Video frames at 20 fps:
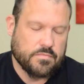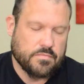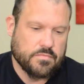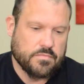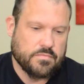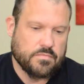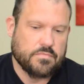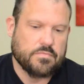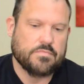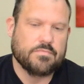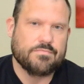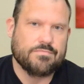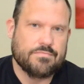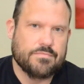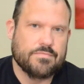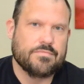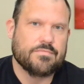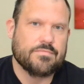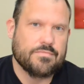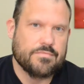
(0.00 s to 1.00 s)

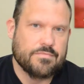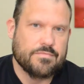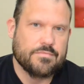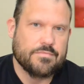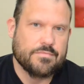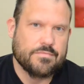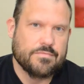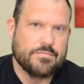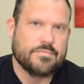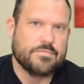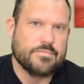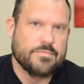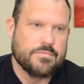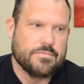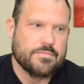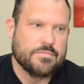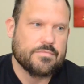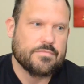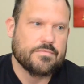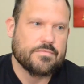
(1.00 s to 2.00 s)

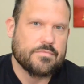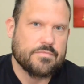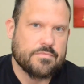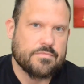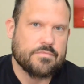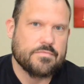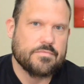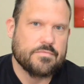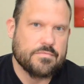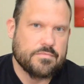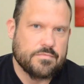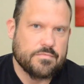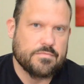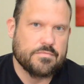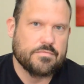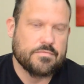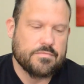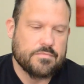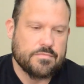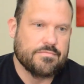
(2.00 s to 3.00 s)

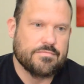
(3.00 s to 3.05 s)
[no speech]